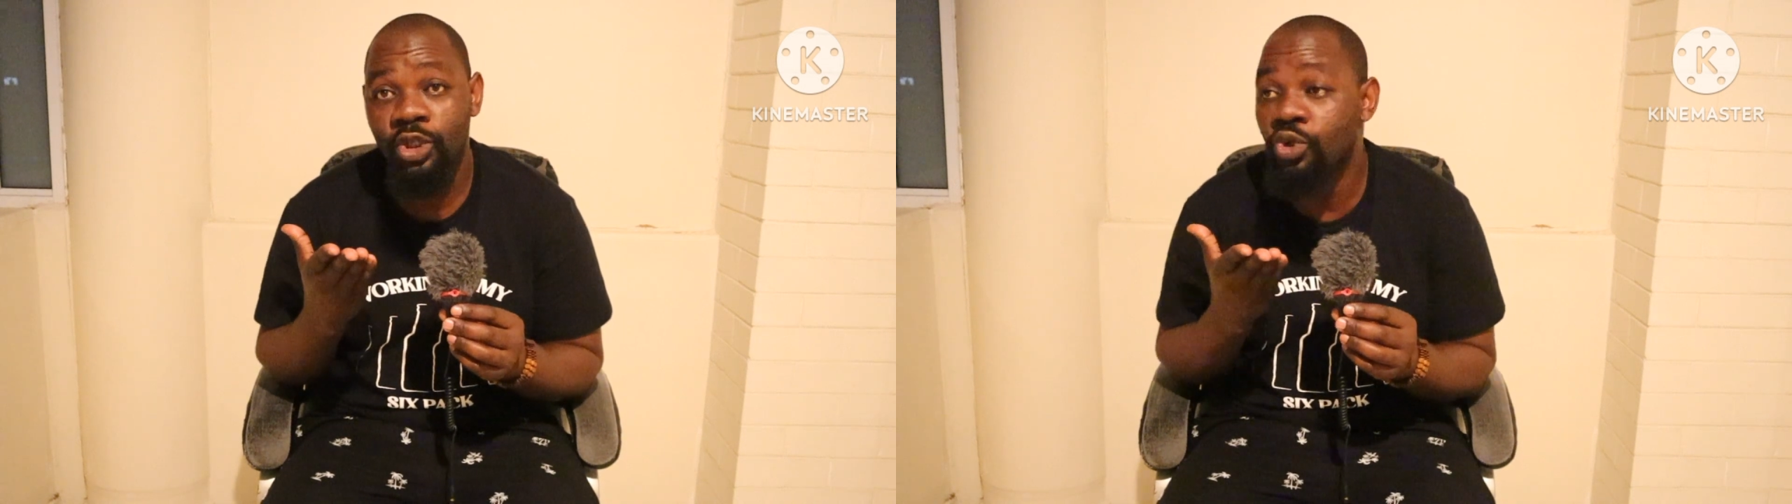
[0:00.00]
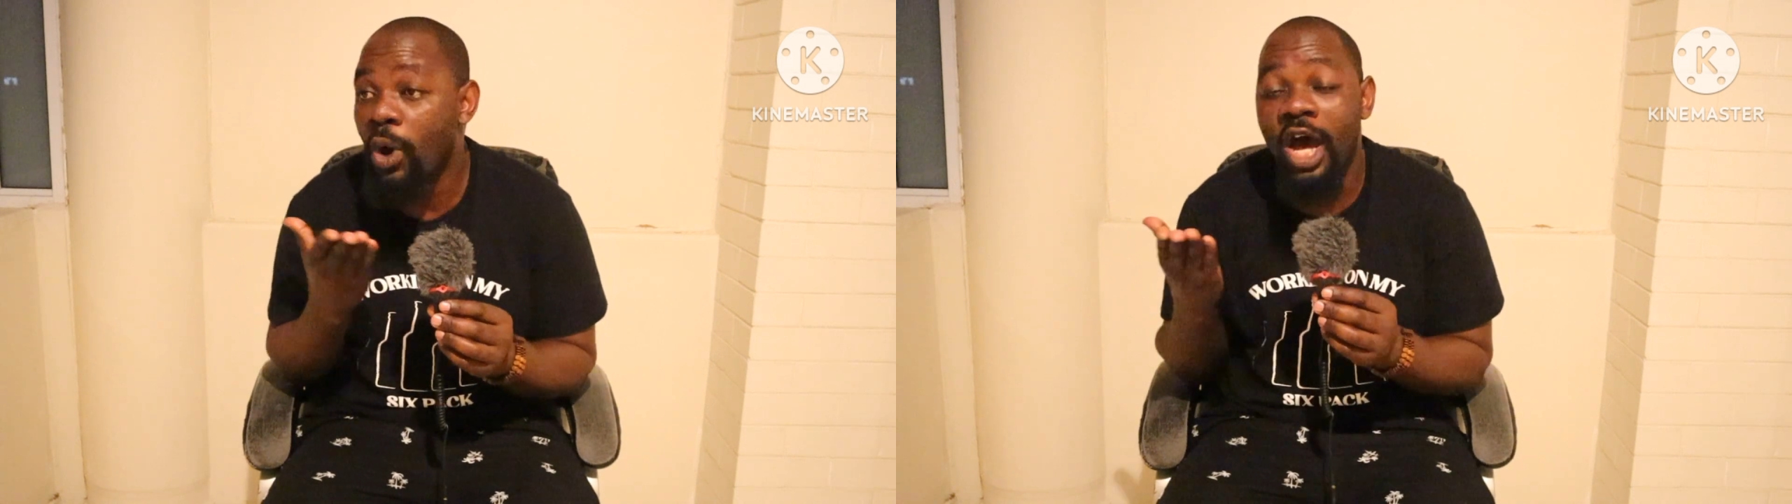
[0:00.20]

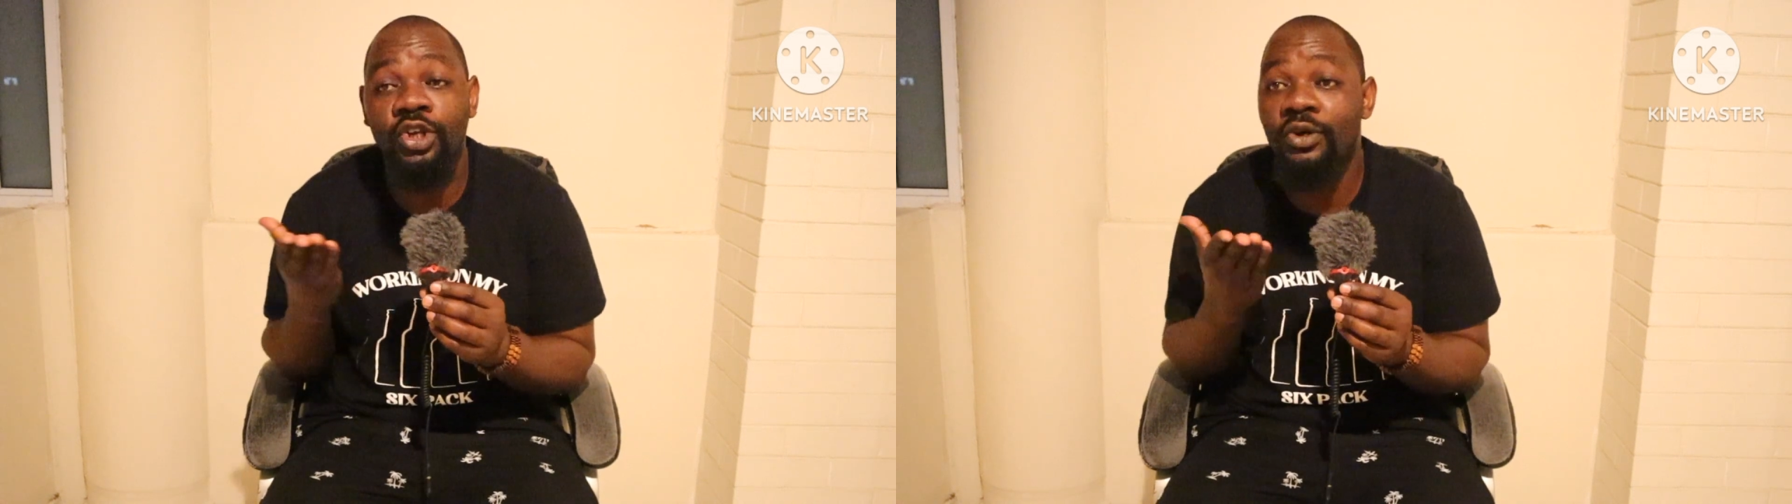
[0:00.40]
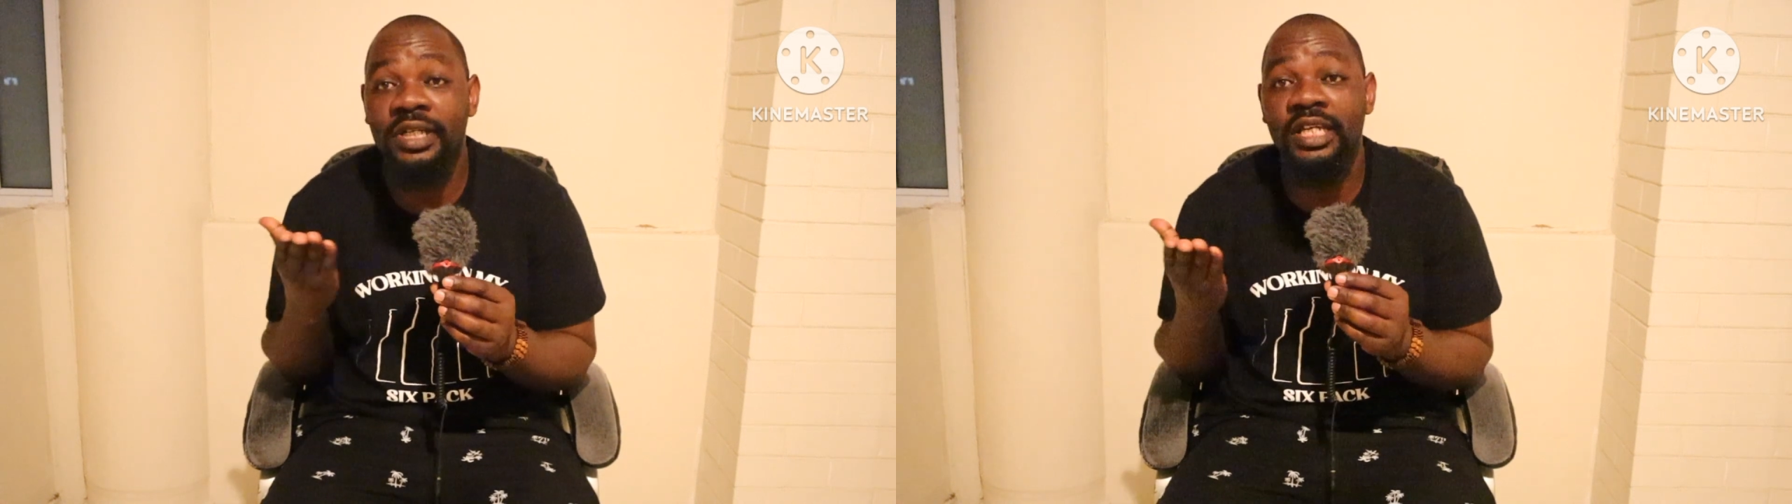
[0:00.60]
You are
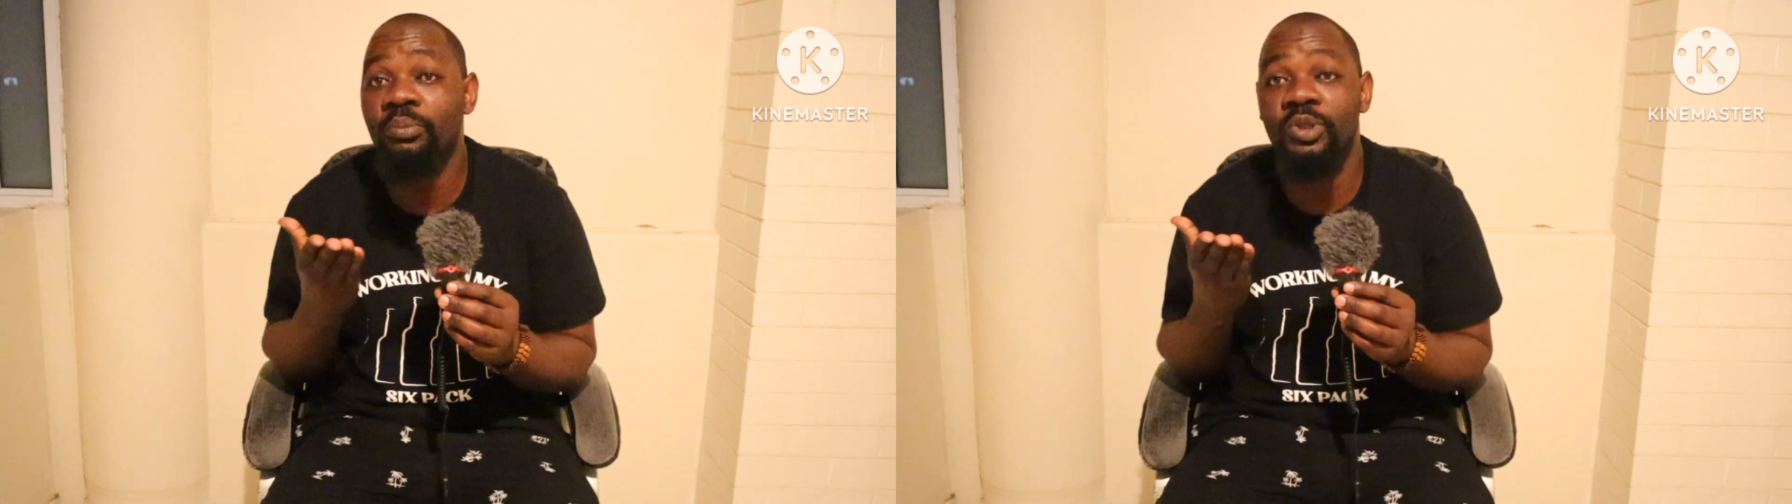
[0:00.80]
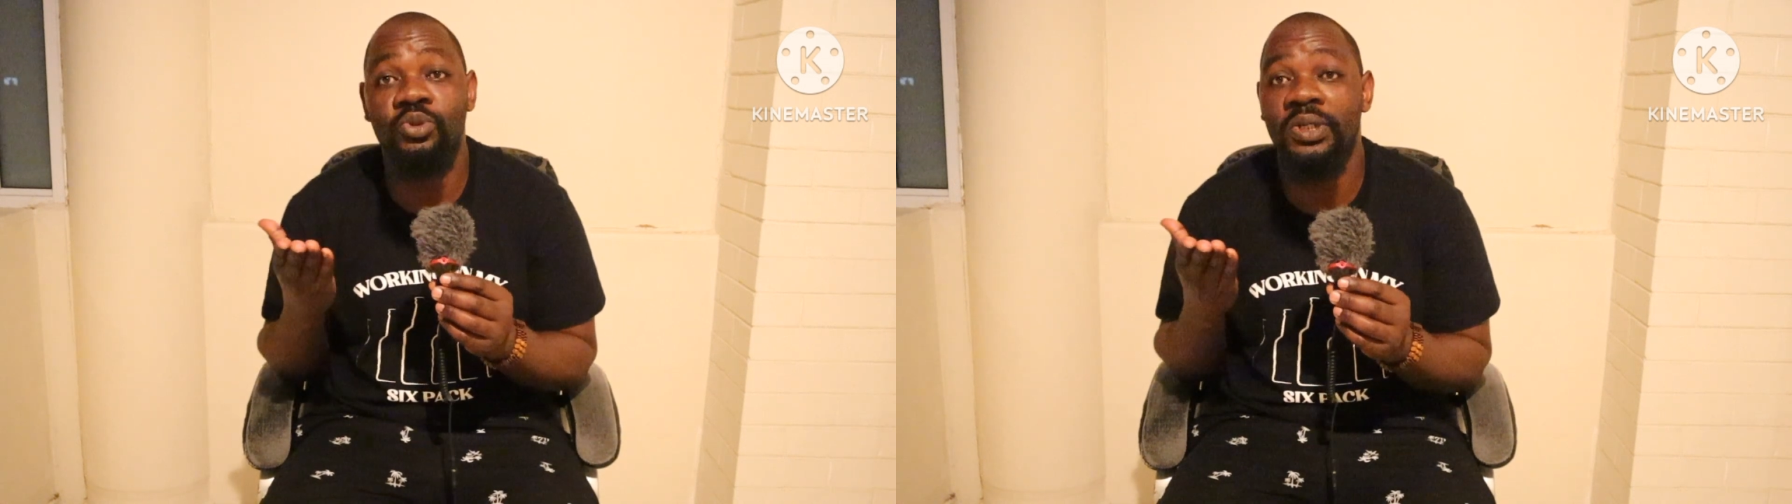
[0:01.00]
not
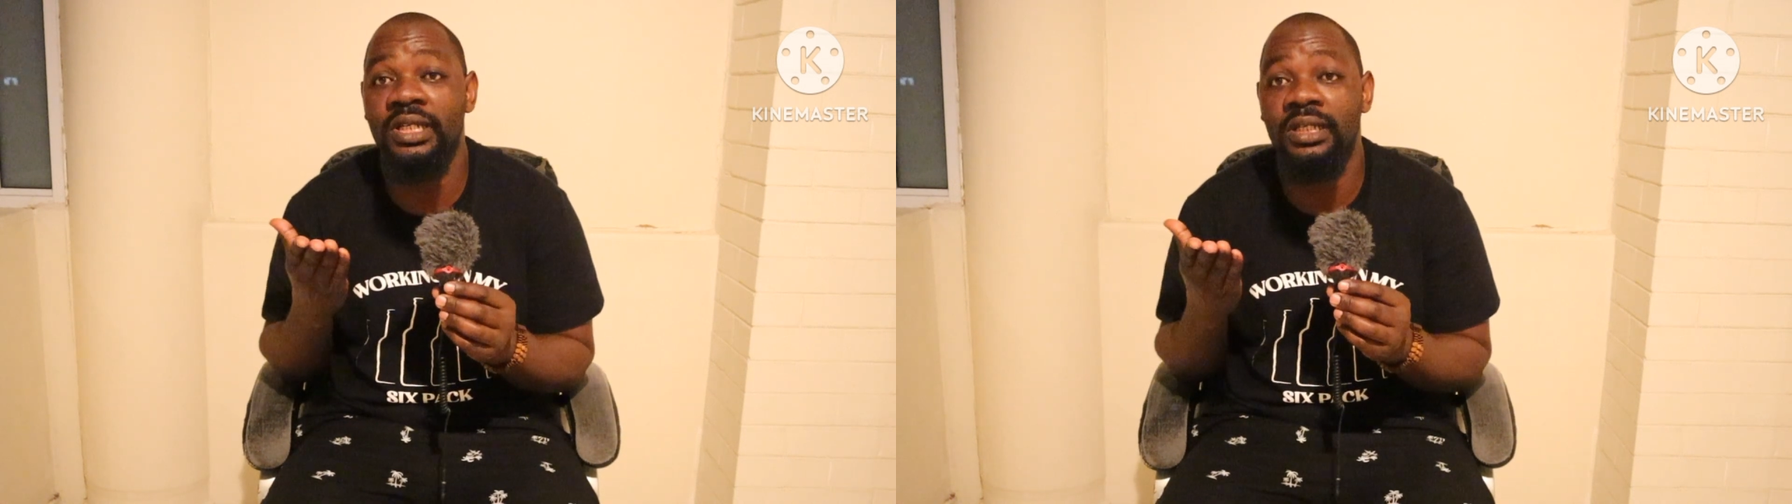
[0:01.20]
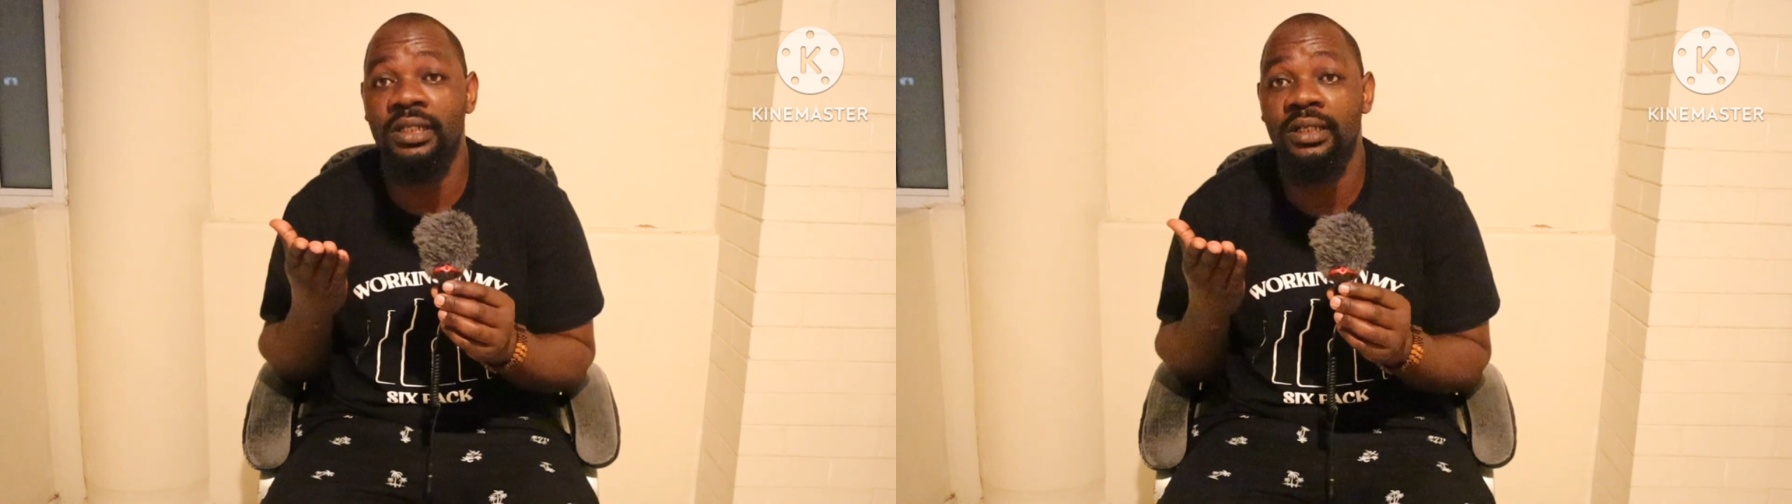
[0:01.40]
in
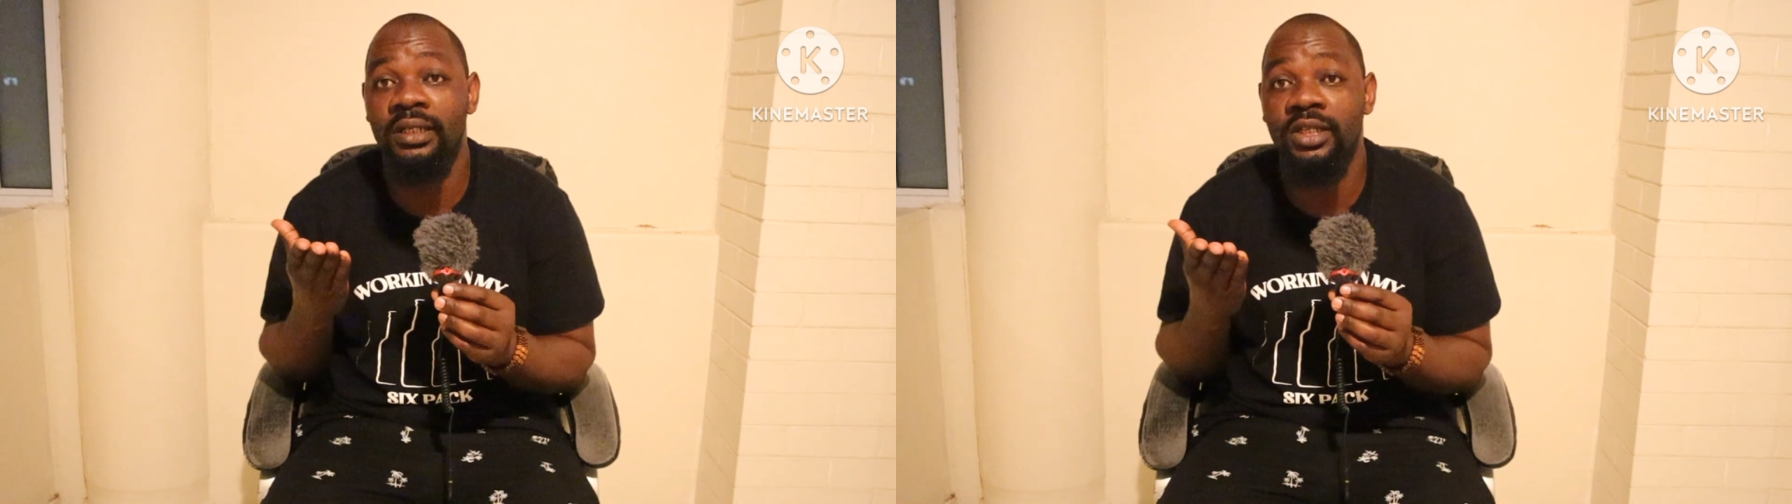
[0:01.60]
between.